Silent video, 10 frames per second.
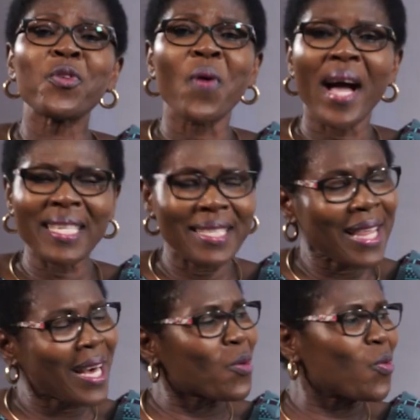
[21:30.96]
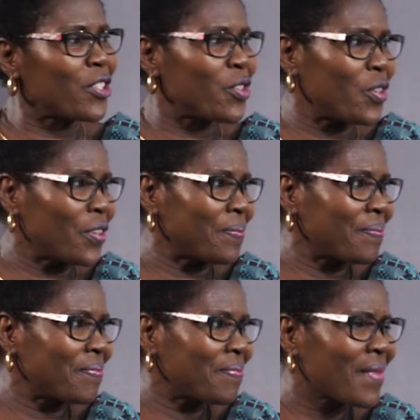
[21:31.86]
you answer that question,
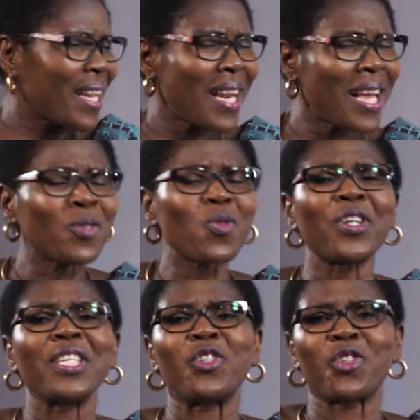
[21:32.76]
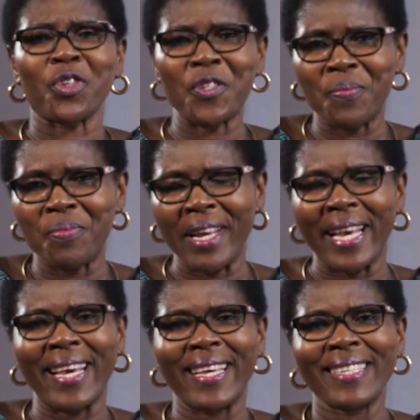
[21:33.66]
let's go on a short
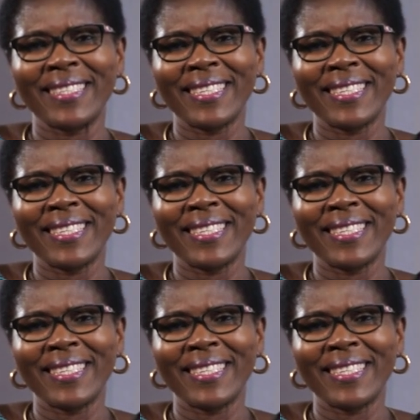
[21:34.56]
break